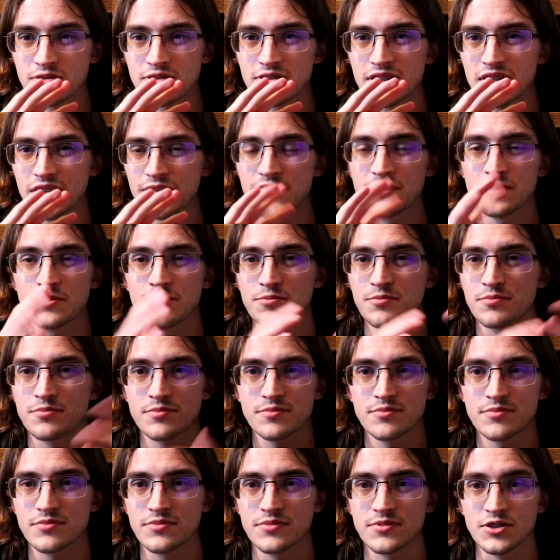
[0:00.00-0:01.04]
if you
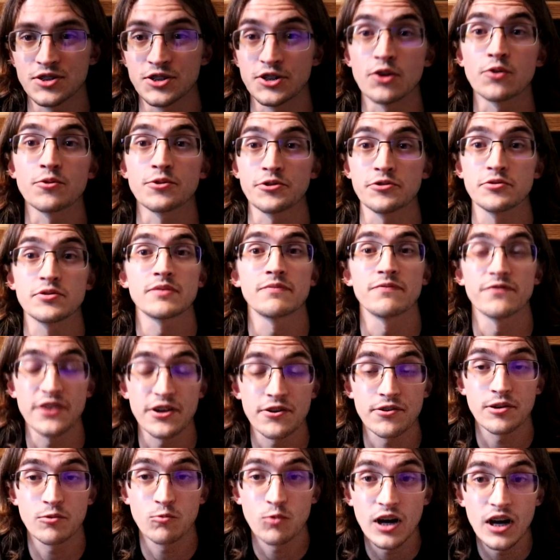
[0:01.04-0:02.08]
don't do them
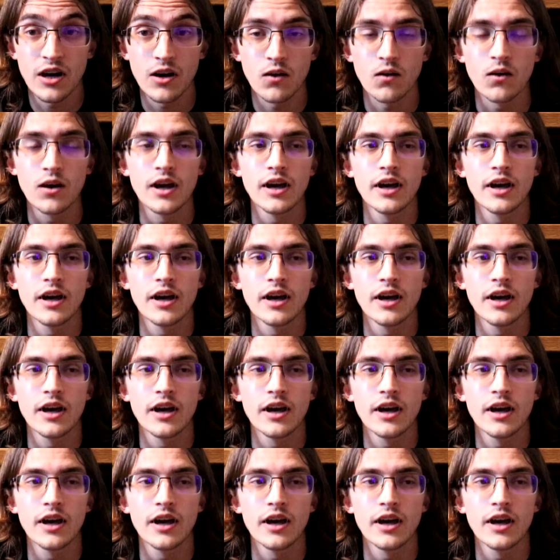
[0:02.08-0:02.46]
very well,